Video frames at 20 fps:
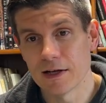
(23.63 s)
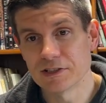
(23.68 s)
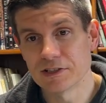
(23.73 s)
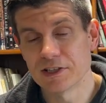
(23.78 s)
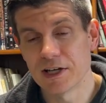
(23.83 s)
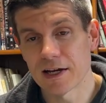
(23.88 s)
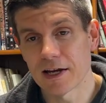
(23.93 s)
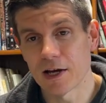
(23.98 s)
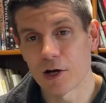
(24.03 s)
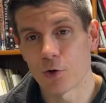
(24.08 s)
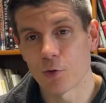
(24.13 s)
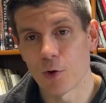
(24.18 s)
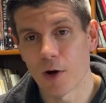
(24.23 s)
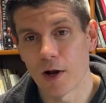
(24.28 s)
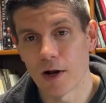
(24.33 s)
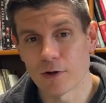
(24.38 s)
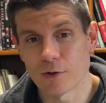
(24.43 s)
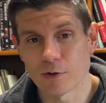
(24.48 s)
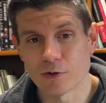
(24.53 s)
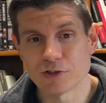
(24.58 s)
2
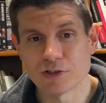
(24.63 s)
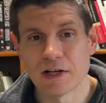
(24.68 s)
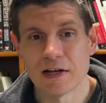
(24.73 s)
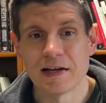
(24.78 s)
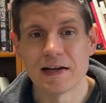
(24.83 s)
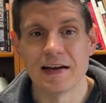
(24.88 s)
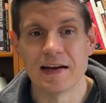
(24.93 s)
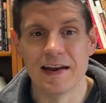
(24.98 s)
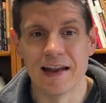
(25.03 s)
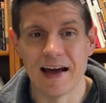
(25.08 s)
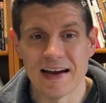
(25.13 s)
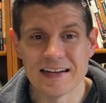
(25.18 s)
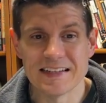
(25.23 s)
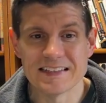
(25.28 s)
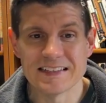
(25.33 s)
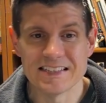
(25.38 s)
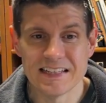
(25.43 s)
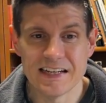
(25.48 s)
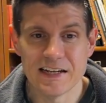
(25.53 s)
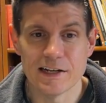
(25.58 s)
Chronicles
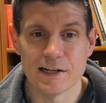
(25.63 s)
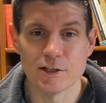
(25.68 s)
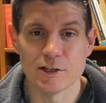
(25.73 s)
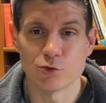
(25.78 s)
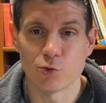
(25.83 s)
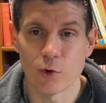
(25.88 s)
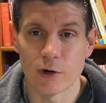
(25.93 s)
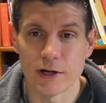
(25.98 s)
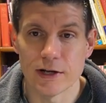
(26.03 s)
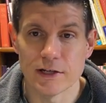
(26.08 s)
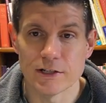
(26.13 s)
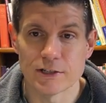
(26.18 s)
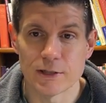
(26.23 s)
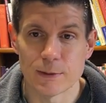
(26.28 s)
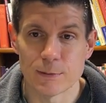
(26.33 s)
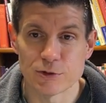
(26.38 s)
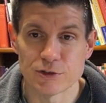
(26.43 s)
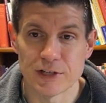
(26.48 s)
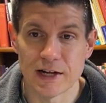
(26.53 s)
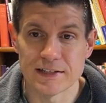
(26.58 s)
19 and 20,
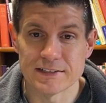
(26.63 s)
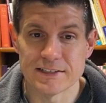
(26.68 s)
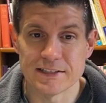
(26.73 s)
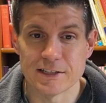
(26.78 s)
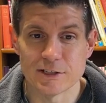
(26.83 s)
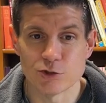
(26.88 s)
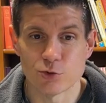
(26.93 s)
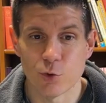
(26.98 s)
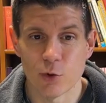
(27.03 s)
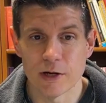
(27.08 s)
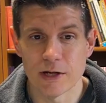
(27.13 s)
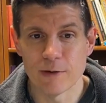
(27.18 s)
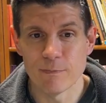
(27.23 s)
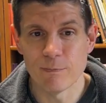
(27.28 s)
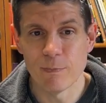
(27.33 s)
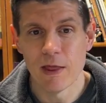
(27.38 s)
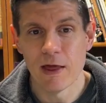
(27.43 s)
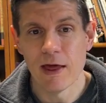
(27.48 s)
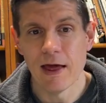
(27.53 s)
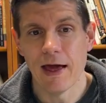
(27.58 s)
chapters 19 and 20,
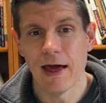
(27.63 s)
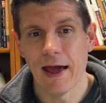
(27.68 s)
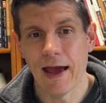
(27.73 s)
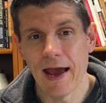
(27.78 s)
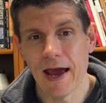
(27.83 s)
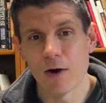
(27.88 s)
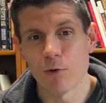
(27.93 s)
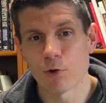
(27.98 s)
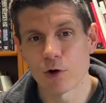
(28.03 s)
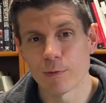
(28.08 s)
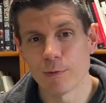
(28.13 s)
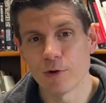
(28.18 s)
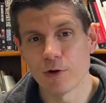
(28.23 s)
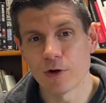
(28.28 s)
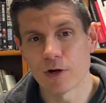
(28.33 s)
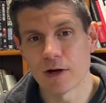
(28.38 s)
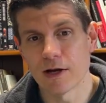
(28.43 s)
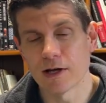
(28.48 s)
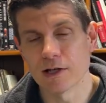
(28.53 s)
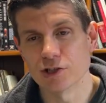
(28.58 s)
and we're going to be
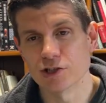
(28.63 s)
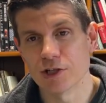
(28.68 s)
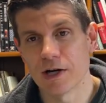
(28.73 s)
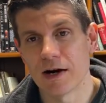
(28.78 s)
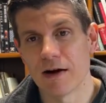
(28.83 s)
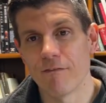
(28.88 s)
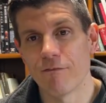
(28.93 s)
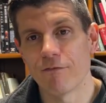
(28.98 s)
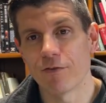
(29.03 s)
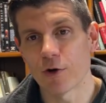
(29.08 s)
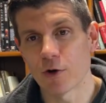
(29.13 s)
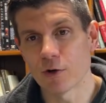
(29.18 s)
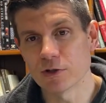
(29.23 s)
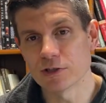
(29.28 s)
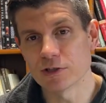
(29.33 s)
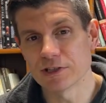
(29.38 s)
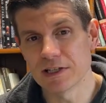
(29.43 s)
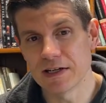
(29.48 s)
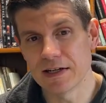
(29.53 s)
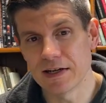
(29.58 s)
looking at John
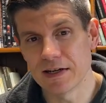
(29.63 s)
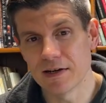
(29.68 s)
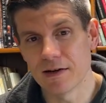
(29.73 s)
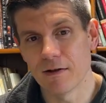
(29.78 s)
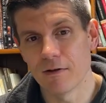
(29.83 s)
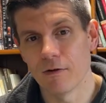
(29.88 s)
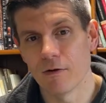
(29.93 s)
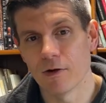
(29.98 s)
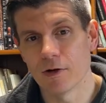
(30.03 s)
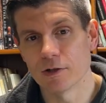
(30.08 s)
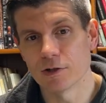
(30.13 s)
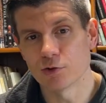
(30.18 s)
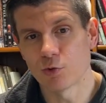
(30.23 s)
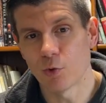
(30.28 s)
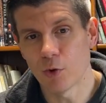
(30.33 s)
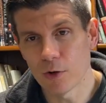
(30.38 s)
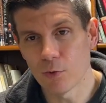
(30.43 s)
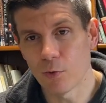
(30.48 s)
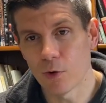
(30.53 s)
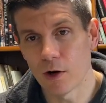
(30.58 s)
13,
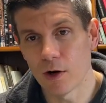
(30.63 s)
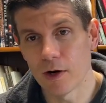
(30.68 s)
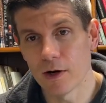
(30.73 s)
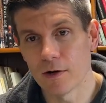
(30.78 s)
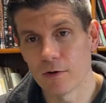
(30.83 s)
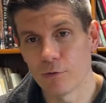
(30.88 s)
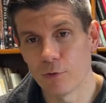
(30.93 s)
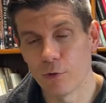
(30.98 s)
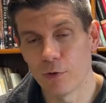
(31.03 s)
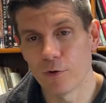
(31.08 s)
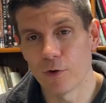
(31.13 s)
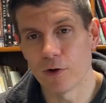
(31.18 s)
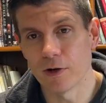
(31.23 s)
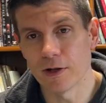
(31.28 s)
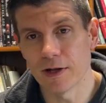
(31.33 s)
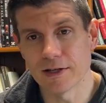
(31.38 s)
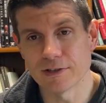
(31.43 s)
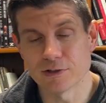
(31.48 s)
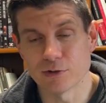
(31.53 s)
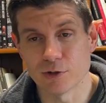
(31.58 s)
21 through
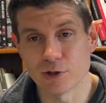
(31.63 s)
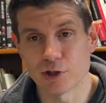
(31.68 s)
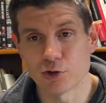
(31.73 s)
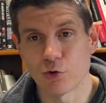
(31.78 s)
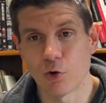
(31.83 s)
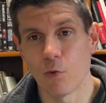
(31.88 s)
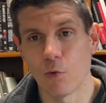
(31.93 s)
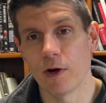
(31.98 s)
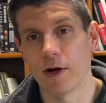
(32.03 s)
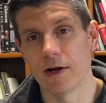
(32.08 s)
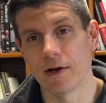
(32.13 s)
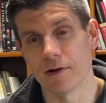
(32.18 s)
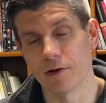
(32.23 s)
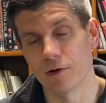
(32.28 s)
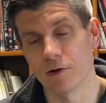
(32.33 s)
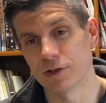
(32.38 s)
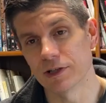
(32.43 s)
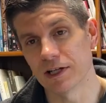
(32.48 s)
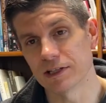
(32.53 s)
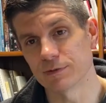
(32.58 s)
38, so a short reading in the
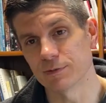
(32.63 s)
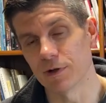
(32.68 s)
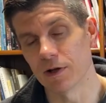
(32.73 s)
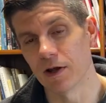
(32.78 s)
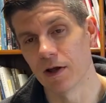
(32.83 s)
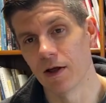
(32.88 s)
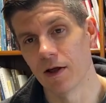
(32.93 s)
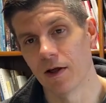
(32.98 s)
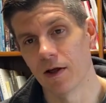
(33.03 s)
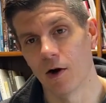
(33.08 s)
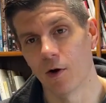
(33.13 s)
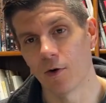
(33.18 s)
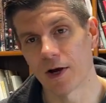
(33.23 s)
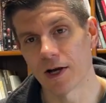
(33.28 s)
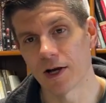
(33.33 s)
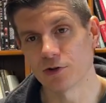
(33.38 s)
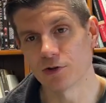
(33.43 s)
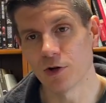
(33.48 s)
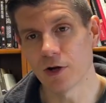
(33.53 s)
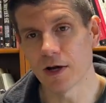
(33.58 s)
New Testament. Okay,
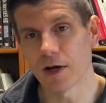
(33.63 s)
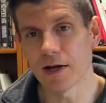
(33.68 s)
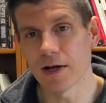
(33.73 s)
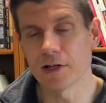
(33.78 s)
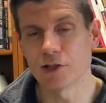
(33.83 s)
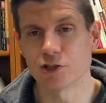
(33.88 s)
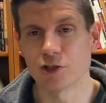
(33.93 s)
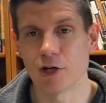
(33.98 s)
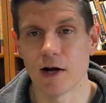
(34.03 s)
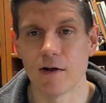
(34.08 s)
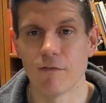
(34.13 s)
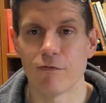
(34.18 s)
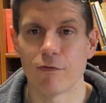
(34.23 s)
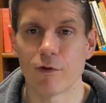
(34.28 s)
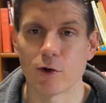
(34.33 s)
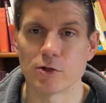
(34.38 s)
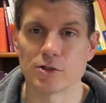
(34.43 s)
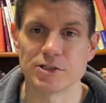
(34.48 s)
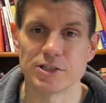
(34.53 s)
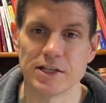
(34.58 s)
as you're looking at John
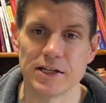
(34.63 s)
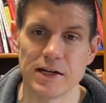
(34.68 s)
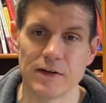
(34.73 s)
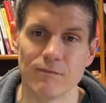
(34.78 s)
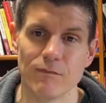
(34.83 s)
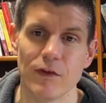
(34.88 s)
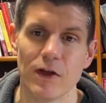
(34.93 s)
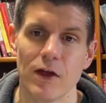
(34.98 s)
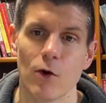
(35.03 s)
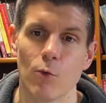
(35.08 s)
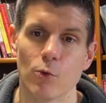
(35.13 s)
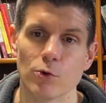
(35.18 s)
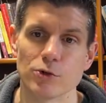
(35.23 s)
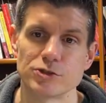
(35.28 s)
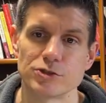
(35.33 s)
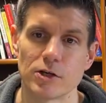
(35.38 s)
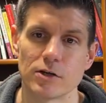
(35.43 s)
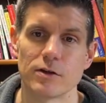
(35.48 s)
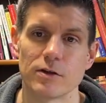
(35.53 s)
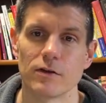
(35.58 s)
13, we'll
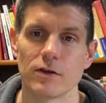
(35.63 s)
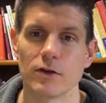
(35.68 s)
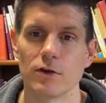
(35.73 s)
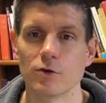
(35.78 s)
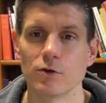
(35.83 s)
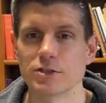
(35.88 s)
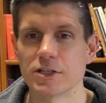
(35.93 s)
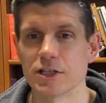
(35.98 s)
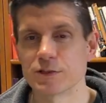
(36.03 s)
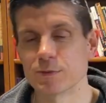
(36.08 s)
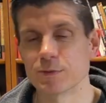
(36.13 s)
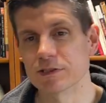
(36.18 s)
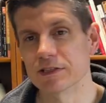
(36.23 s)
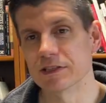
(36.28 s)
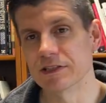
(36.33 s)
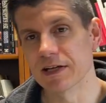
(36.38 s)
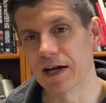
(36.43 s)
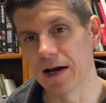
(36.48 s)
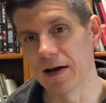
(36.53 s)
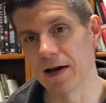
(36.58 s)
start there in the New Testament
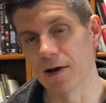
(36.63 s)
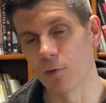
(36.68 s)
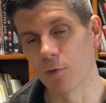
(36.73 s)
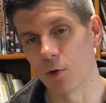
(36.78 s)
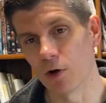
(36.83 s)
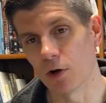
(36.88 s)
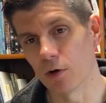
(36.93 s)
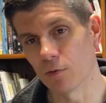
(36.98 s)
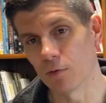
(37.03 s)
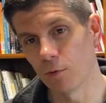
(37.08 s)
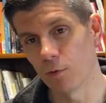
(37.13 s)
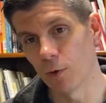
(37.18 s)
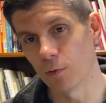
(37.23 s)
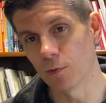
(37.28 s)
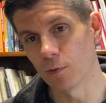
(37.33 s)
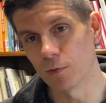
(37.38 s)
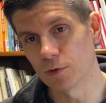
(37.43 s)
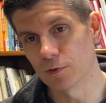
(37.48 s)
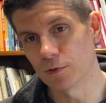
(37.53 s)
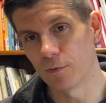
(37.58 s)
today, and we'll
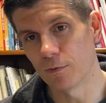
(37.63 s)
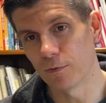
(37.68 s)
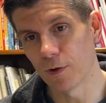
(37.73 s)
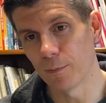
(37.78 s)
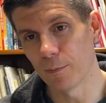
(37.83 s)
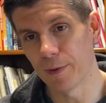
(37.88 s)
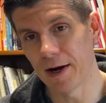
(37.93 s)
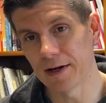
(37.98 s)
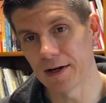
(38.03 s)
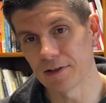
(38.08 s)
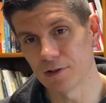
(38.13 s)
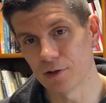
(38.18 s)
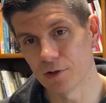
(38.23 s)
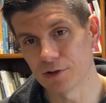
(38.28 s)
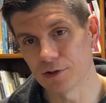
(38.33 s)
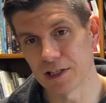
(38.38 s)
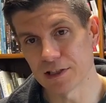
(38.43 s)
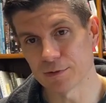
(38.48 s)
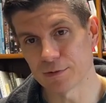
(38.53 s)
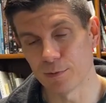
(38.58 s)
flip back to the Old
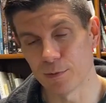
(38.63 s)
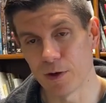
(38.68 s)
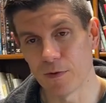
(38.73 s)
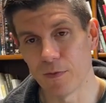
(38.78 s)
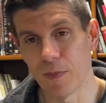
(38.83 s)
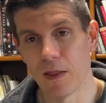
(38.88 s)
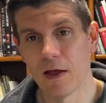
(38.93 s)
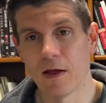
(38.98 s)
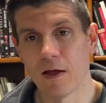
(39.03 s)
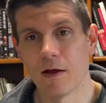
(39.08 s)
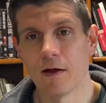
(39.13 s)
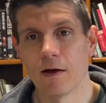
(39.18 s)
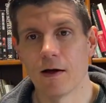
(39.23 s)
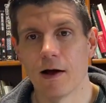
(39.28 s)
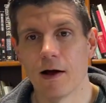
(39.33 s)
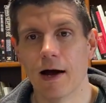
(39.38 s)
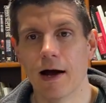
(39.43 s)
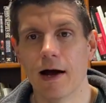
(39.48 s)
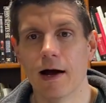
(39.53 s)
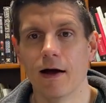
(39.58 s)
Testament,
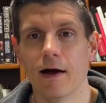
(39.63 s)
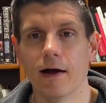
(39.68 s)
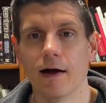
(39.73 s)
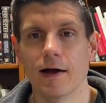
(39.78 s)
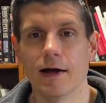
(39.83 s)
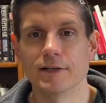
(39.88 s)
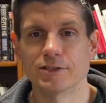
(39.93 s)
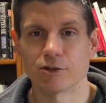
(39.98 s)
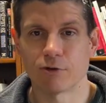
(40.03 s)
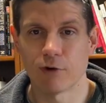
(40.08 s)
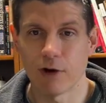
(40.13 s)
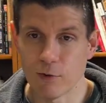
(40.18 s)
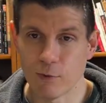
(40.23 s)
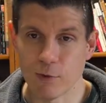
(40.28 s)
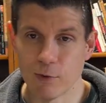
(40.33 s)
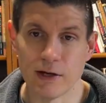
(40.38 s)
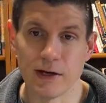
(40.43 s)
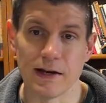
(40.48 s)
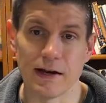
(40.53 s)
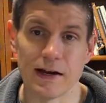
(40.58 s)
but it's a great
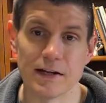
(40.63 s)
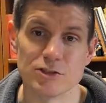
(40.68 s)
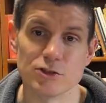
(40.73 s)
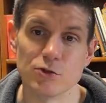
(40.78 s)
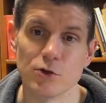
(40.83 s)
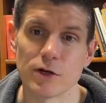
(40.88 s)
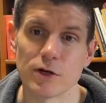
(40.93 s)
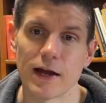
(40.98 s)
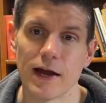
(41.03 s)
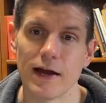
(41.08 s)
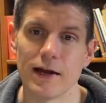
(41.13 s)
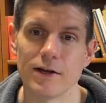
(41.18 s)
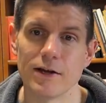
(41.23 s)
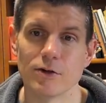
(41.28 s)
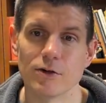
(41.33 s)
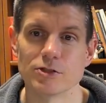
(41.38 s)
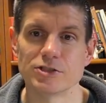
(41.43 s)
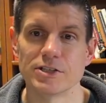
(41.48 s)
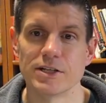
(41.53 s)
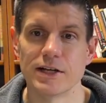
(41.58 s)
reading. As you look at it,
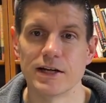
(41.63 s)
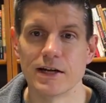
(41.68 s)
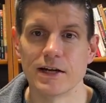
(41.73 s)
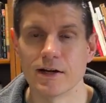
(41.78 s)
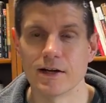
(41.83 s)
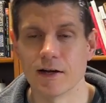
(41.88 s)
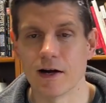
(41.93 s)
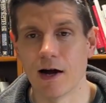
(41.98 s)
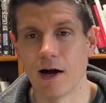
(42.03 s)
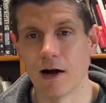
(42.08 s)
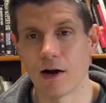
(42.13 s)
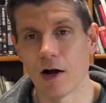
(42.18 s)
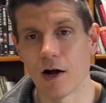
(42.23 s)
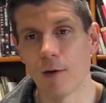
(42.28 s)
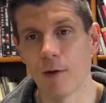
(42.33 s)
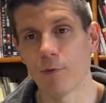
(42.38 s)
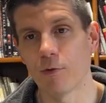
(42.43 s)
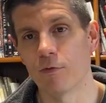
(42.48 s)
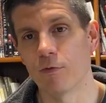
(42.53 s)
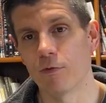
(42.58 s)
you're seeing a
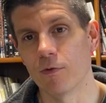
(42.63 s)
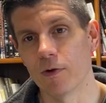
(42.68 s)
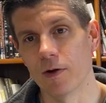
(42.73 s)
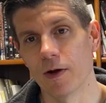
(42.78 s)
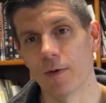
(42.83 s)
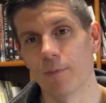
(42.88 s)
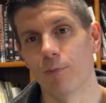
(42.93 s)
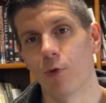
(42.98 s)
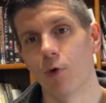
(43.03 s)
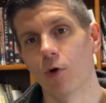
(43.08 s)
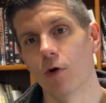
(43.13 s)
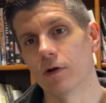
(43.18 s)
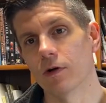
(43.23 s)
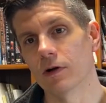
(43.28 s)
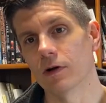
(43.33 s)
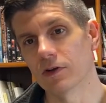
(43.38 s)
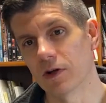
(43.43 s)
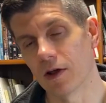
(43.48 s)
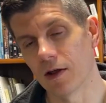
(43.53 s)
couple of important